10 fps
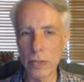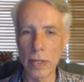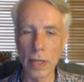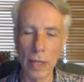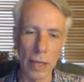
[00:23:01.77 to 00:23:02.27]

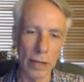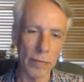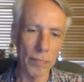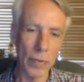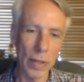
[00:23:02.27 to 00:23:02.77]
uh,
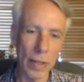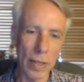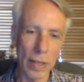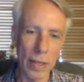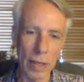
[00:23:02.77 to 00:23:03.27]

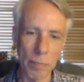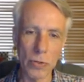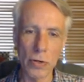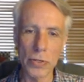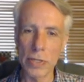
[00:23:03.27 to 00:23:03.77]
uh,
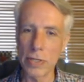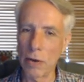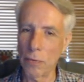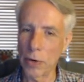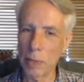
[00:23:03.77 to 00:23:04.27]
Petrosian is
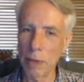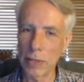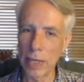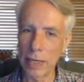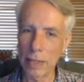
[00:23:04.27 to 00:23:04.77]
not worried
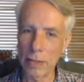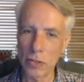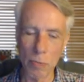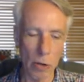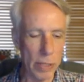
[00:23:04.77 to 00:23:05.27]
about that at
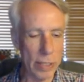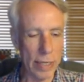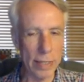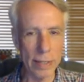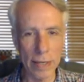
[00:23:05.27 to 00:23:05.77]
this moment.
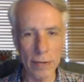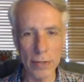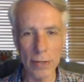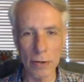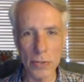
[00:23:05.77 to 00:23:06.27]
And uh,
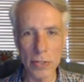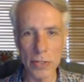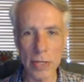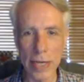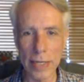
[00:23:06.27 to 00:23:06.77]
you notice
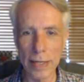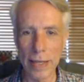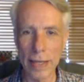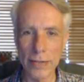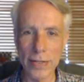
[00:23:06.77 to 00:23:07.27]
this knight
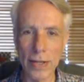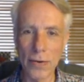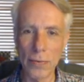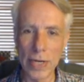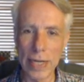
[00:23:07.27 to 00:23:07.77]
has
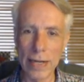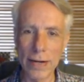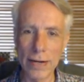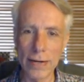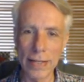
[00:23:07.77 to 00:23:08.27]
went
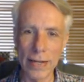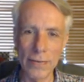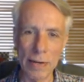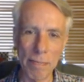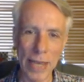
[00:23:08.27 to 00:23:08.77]
here, and then it
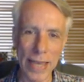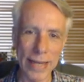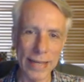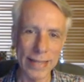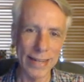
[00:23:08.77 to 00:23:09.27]
went
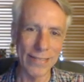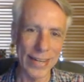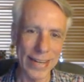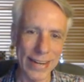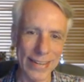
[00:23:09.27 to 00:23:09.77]
back, and then it
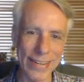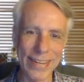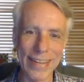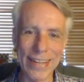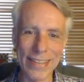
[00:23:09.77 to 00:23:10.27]
went here.
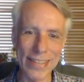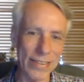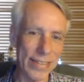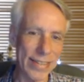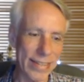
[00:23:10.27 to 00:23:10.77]

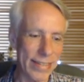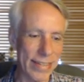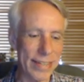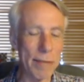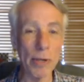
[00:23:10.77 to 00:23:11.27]
So this is
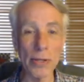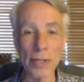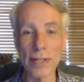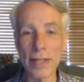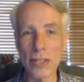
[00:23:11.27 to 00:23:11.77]
the
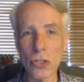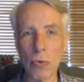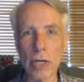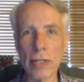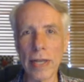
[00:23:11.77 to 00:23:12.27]
typical
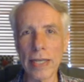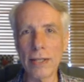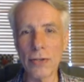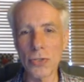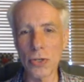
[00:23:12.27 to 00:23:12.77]
square the knight
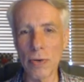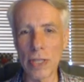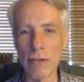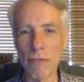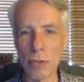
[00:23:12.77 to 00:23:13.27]
goes to
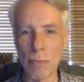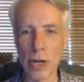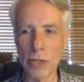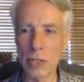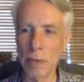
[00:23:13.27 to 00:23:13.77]
on, for the
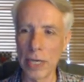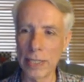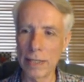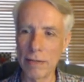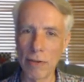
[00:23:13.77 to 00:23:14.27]
Maroczy
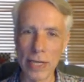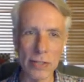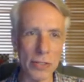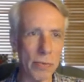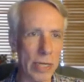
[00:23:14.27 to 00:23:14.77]
bind. It
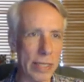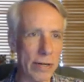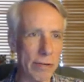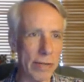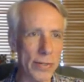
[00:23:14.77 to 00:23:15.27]
finds its way
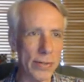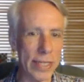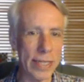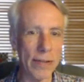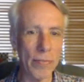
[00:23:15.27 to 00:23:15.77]
there
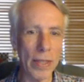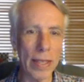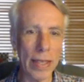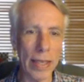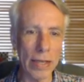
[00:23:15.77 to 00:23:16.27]
eventually.
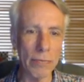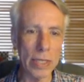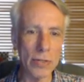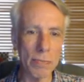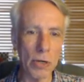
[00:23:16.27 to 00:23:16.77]
And we
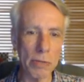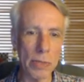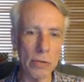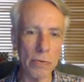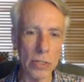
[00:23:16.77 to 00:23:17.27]
get some more
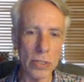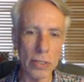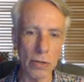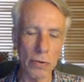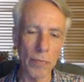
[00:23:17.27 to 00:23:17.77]
maneuvers,
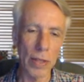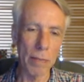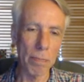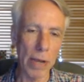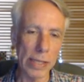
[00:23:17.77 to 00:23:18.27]
so
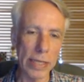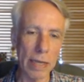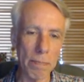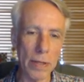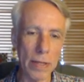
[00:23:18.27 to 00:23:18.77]
piling
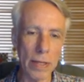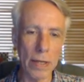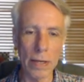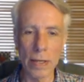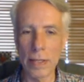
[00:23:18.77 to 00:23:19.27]
up
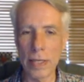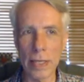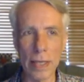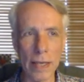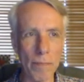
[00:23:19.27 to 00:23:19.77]
on
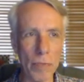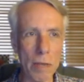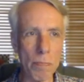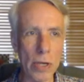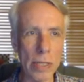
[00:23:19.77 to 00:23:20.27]
the
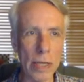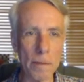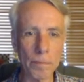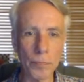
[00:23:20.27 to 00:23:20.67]
e-pawn uh, there.